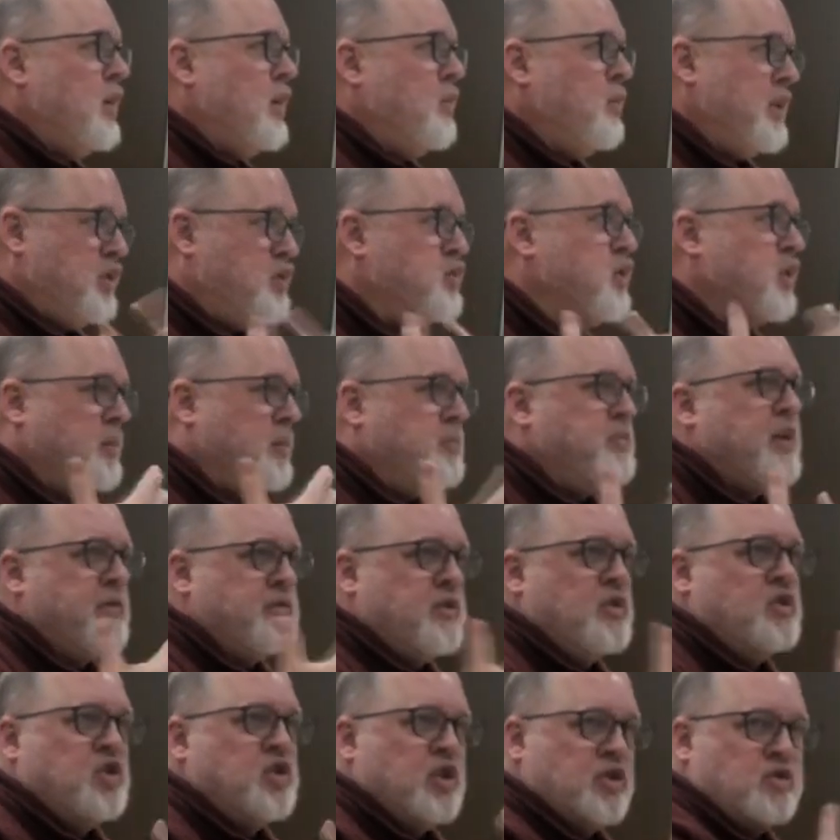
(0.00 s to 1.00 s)
What he took himself
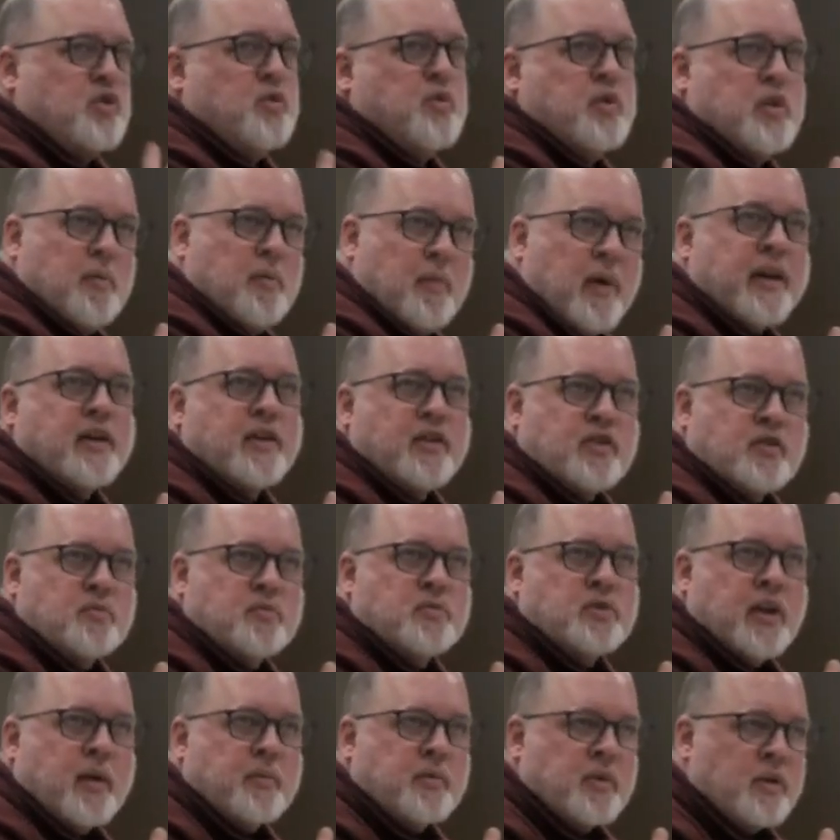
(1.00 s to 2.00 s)
to just do in the Mechanism
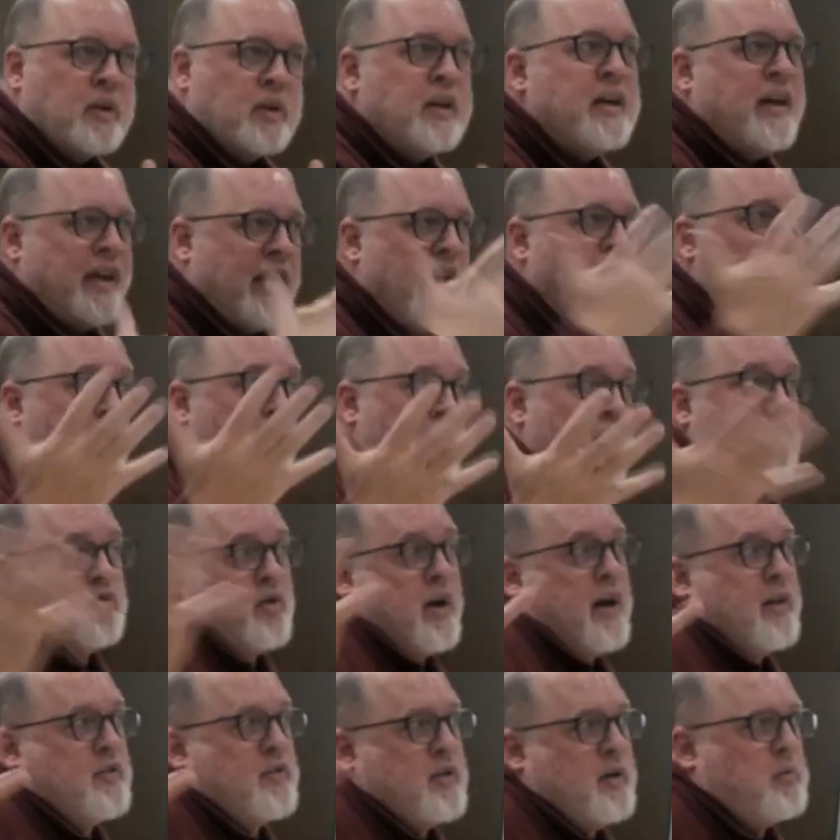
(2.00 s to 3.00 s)
chapter, and how he
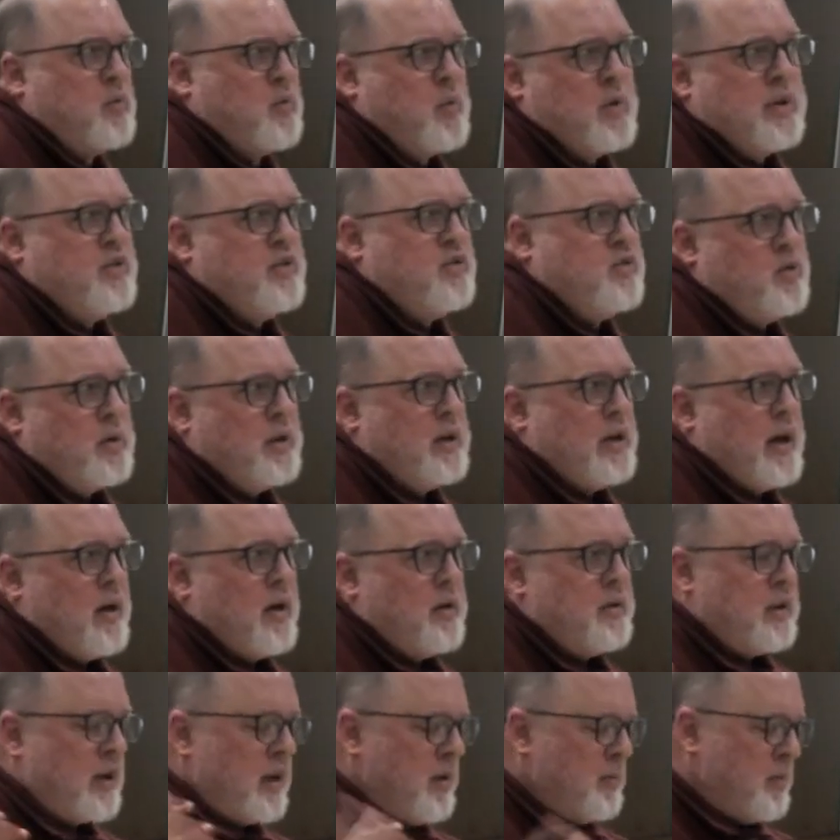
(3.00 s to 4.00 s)
contrasts that with what he's doing
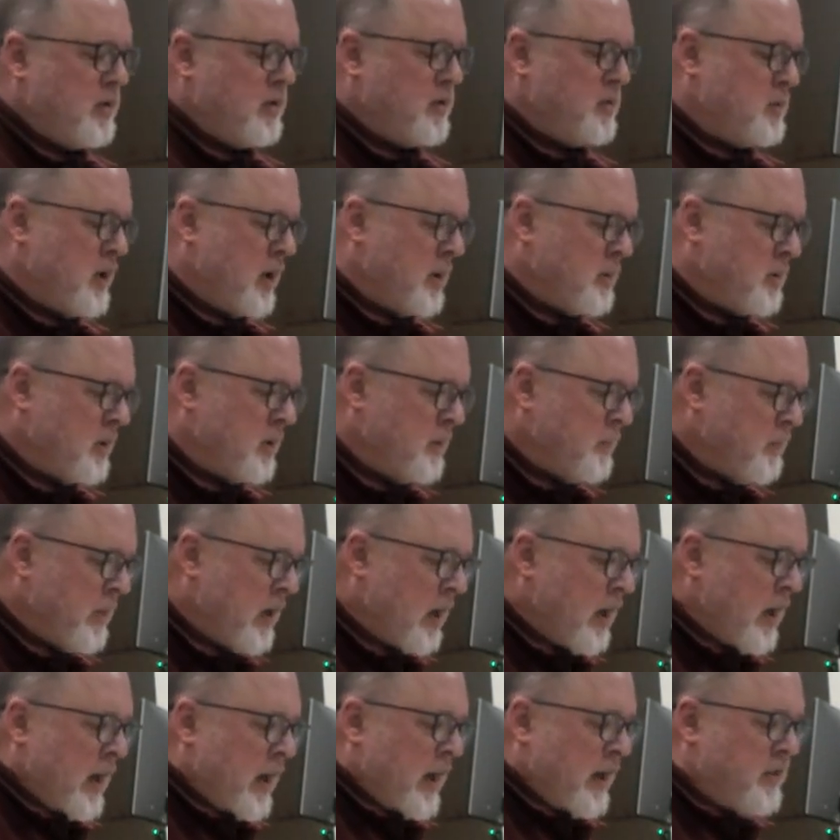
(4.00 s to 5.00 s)
now in the Chemism chapter.
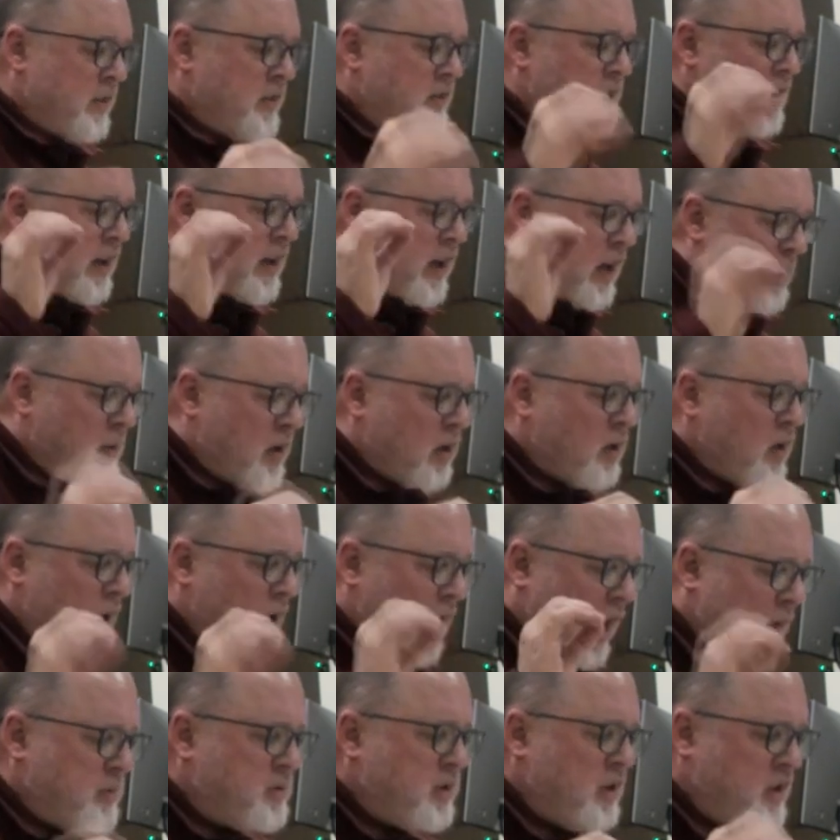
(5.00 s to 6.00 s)
He says, the
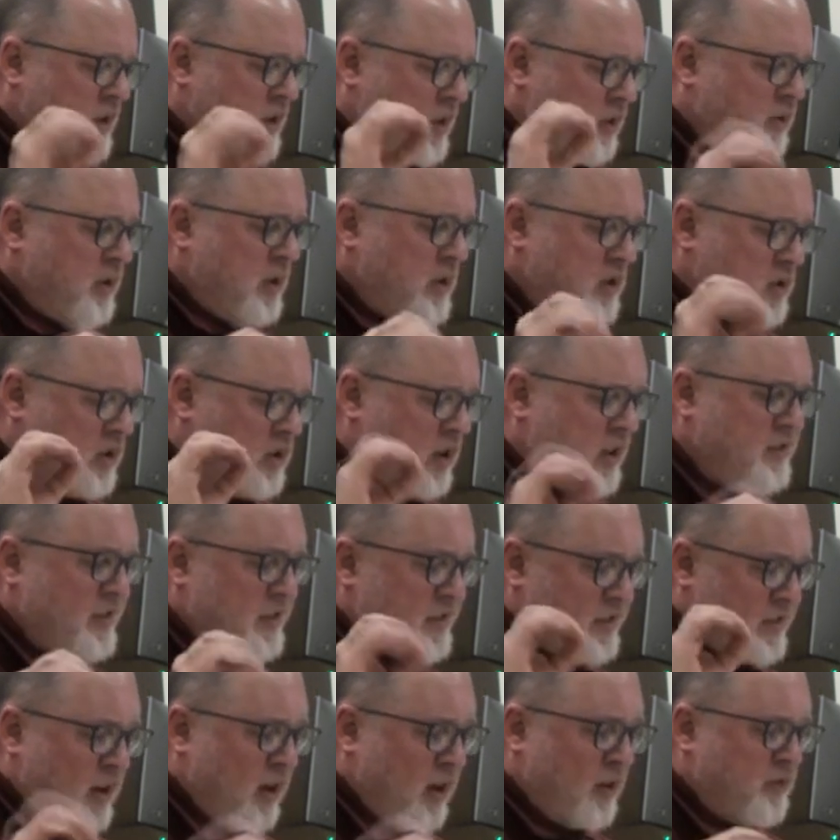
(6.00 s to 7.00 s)
chemical object differentiates
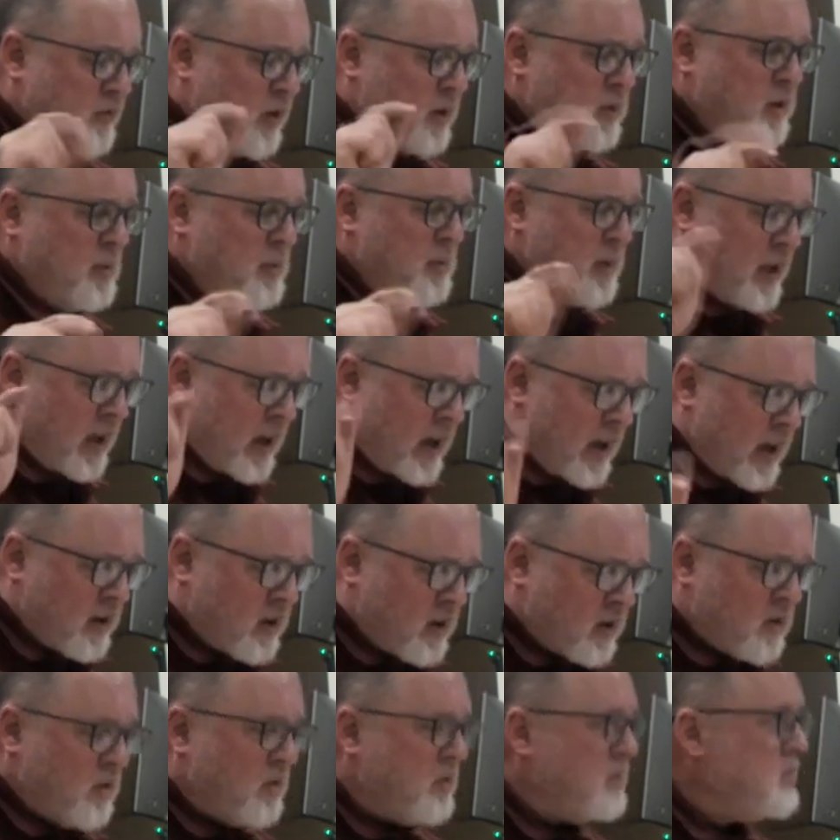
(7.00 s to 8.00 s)
itself from the
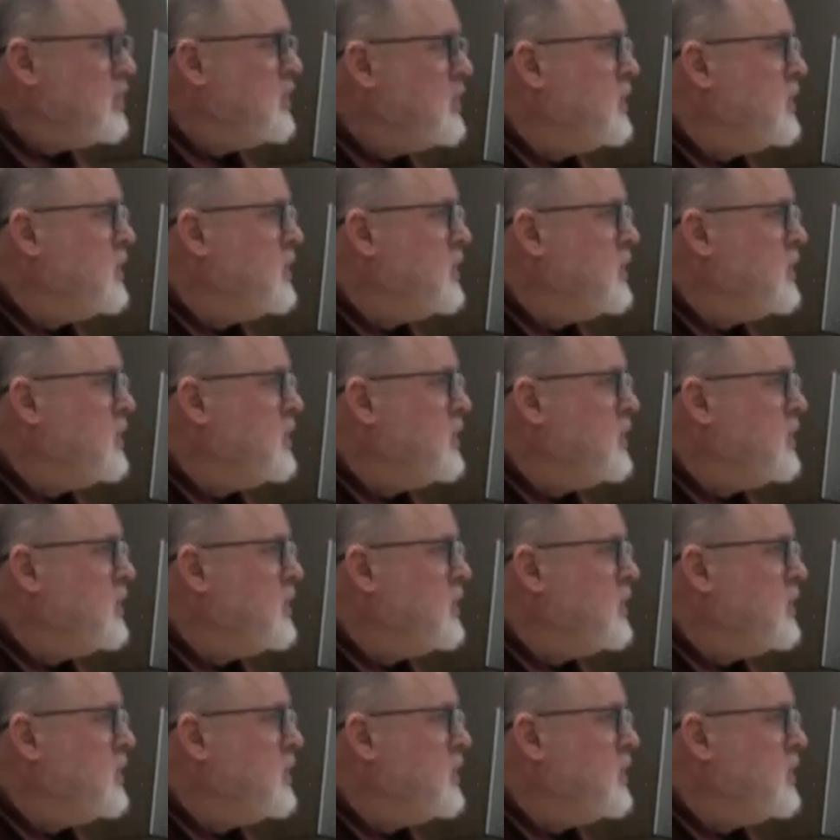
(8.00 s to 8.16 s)
mechanical.